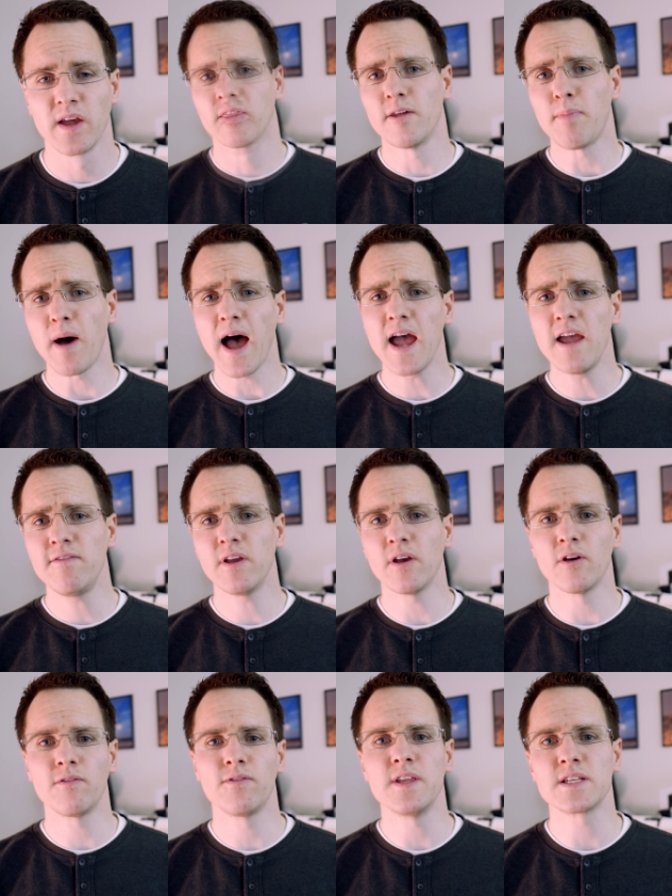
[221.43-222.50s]
The behaviour
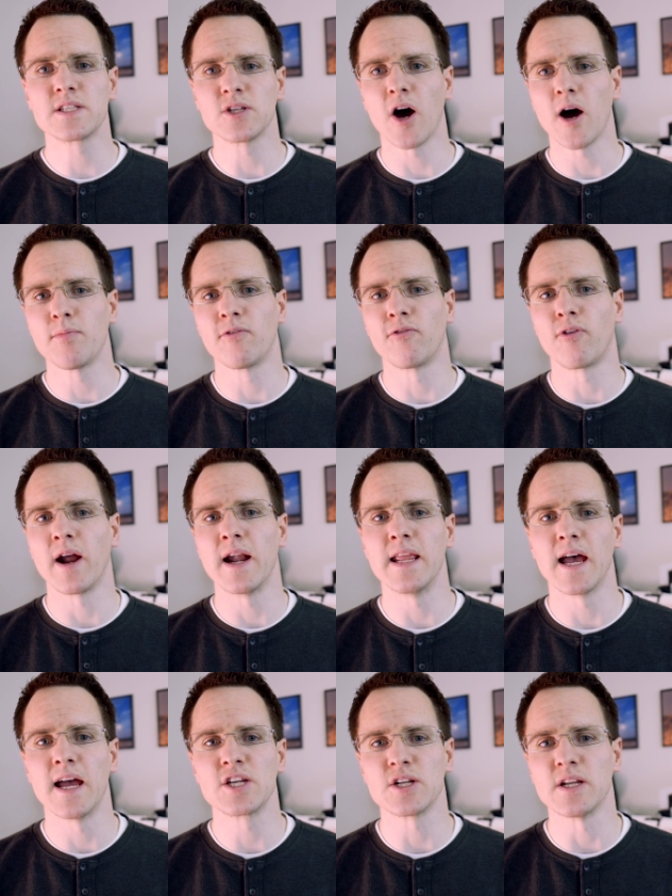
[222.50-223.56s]
of this type of
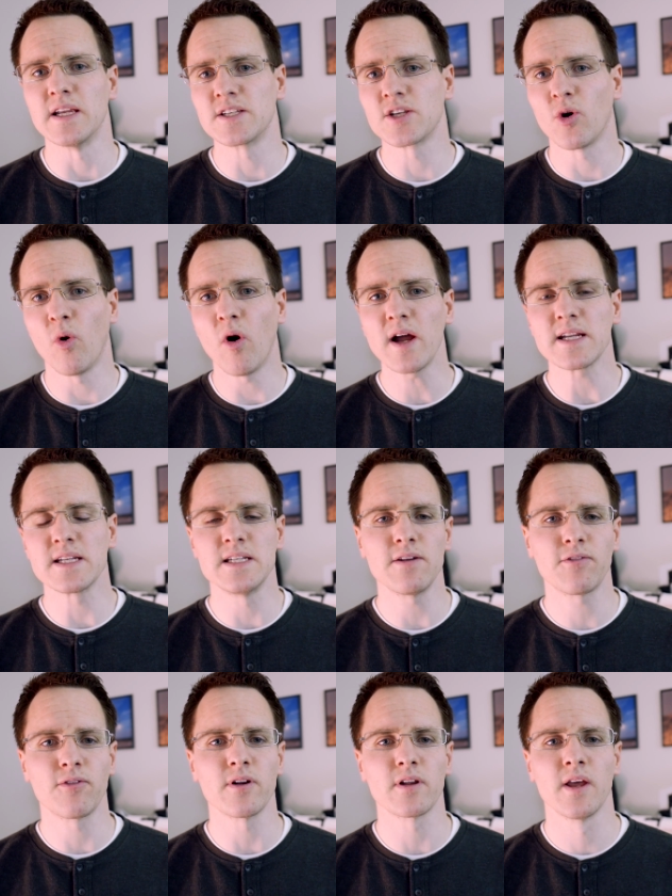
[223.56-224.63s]
radiation is quite
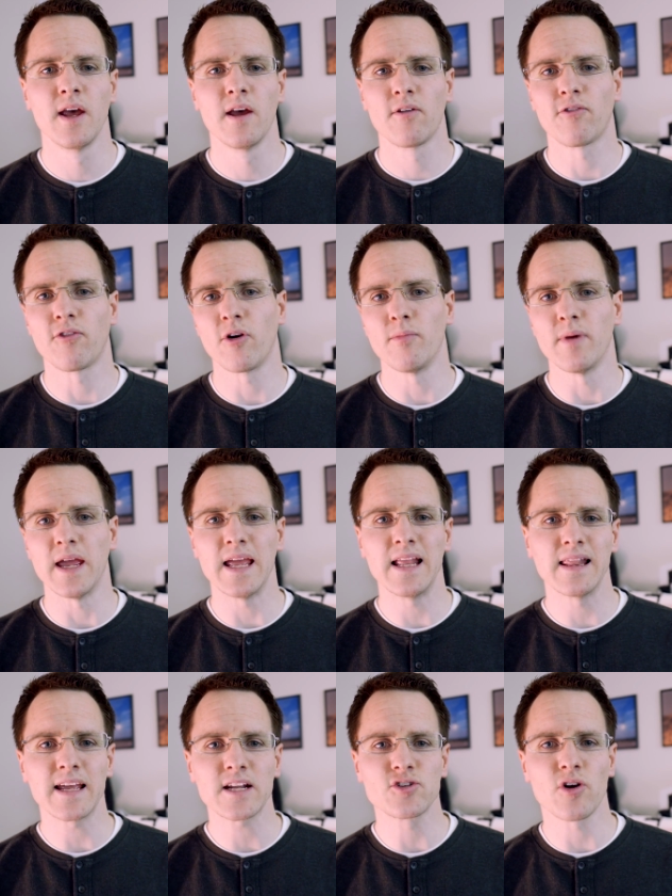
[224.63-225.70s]
different from
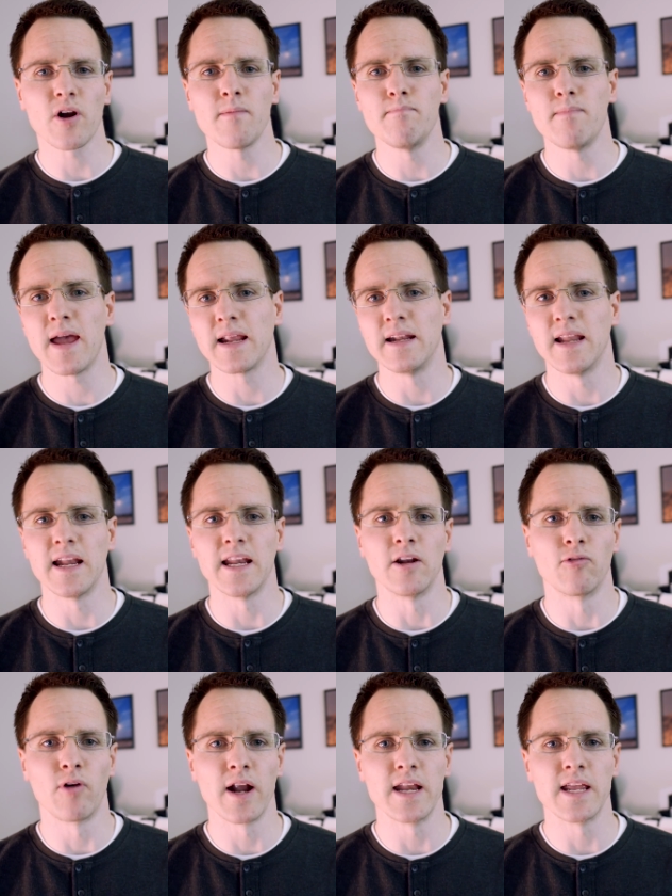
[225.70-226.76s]
electromagnetic
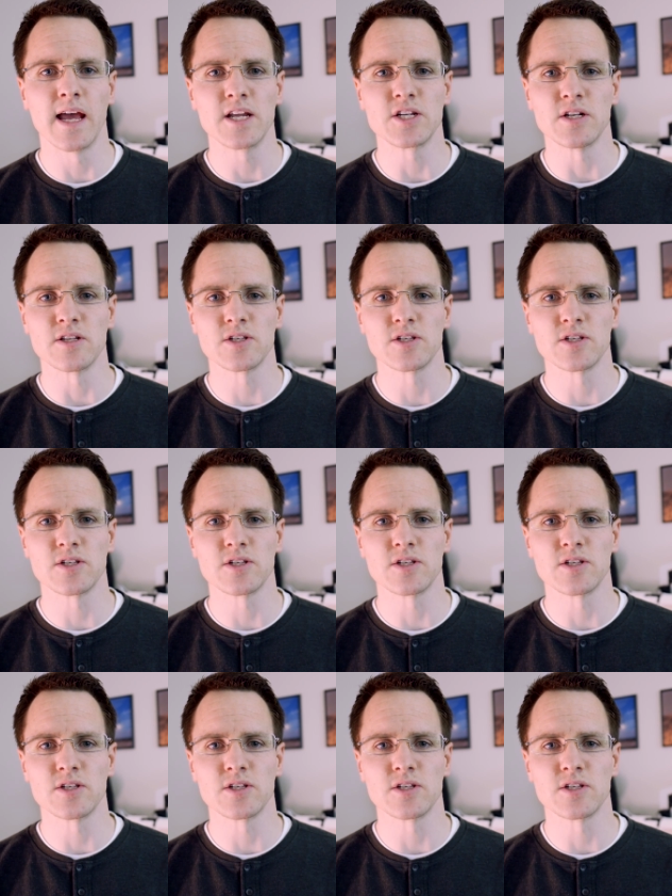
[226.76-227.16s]
radiation